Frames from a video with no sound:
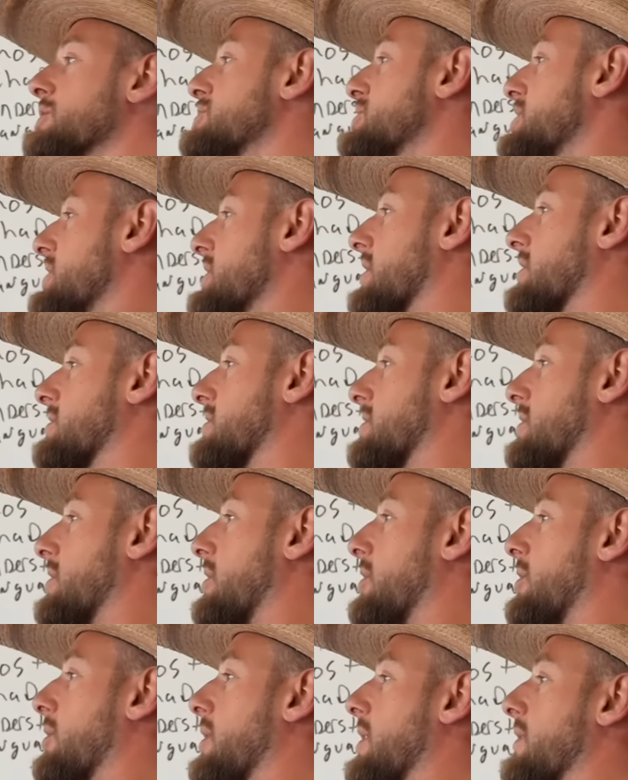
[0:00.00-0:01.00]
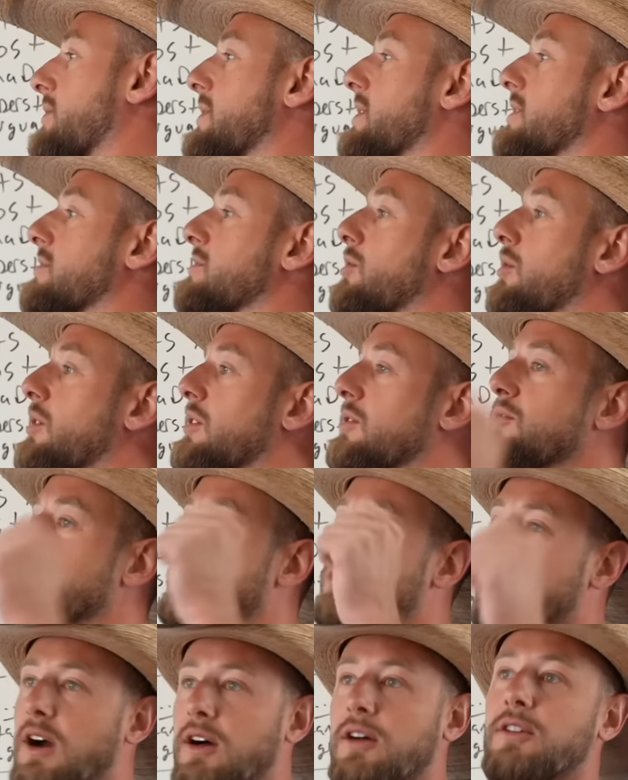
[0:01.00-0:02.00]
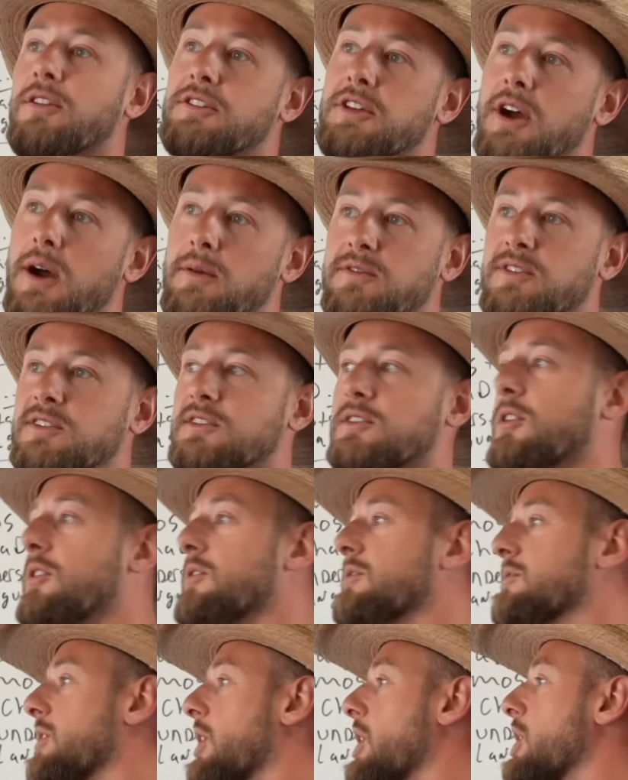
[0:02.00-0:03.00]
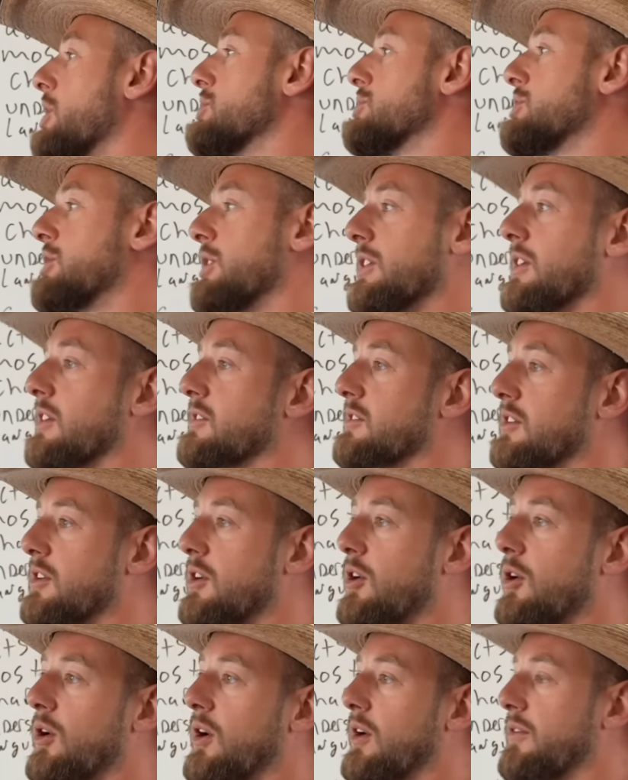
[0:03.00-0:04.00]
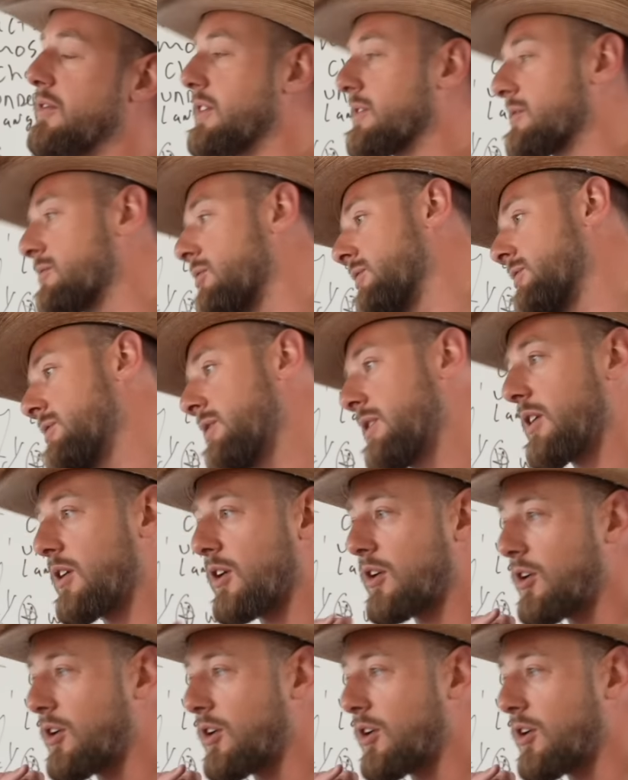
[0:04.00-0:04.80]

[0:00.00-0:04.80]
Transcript: She doesn't know if he's going to yell at the top of his lungs. She doesn't know if he's going to get a